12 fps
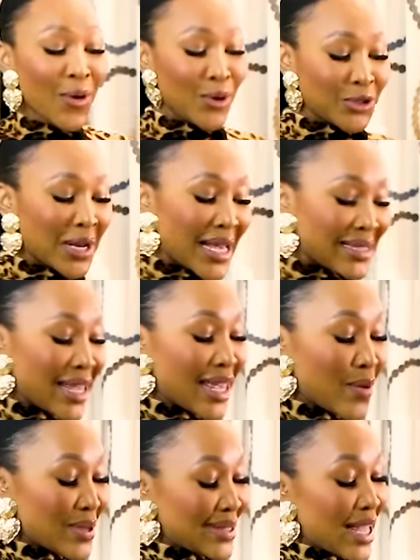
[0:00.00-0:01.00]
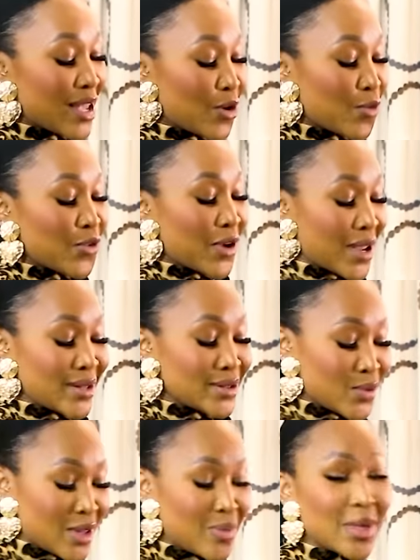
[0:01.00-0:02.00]
Or should I say, he was head over
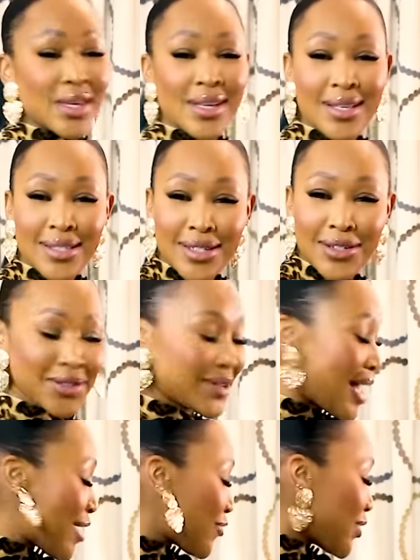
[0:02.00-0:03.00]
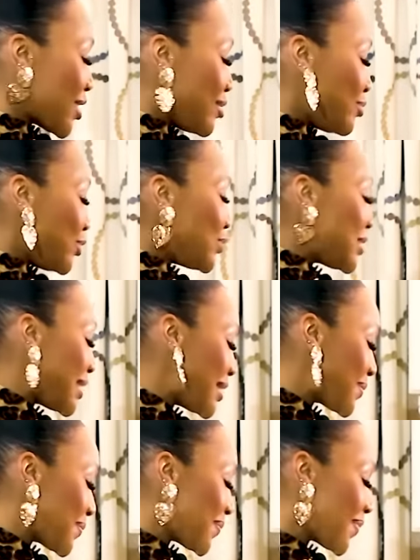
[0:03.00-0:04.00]
heels with me, because, you know, African beauty.
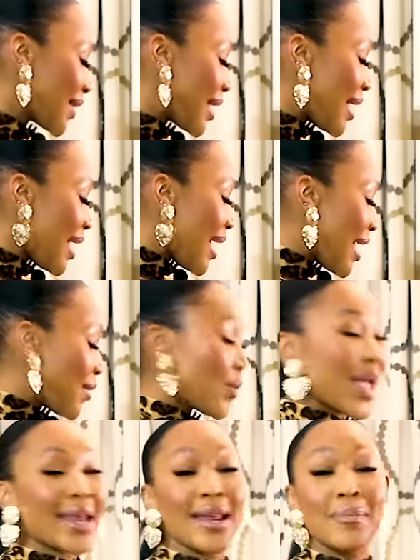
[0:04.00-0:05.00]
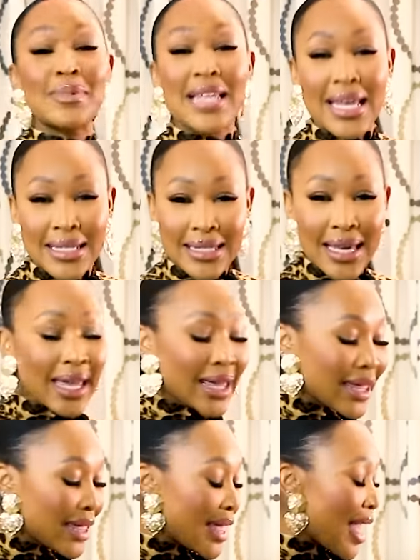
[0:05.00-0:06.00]
We ended up
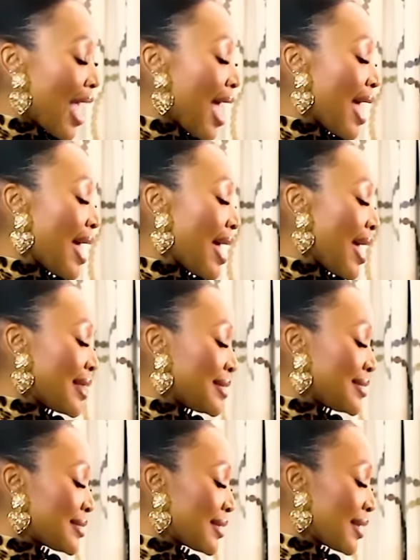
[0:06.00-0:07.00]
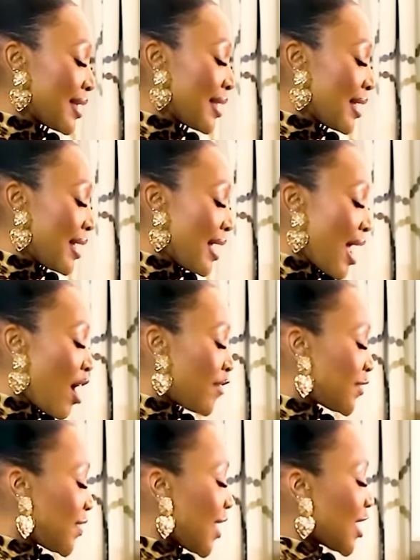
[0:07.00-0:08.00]
dating, and
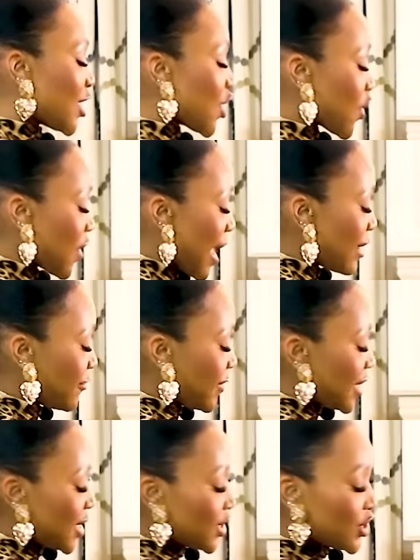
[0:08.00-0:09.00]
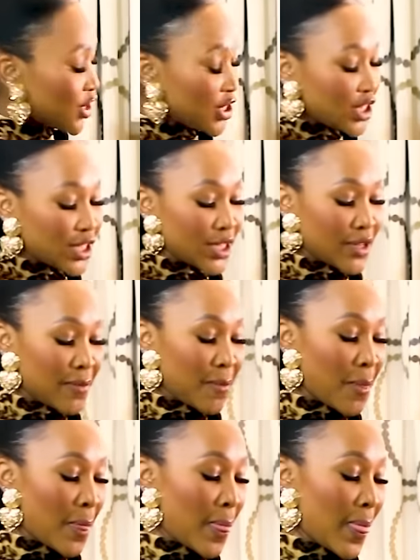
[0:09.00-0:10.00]
after the year had finished,
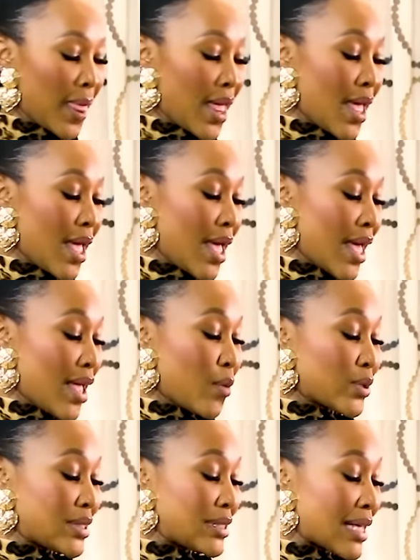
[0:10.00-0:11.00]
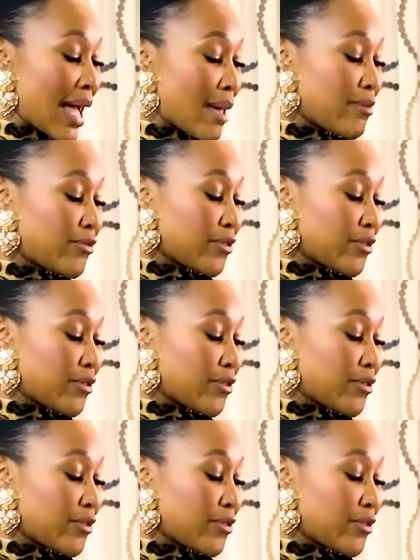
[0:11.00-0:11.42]
it was time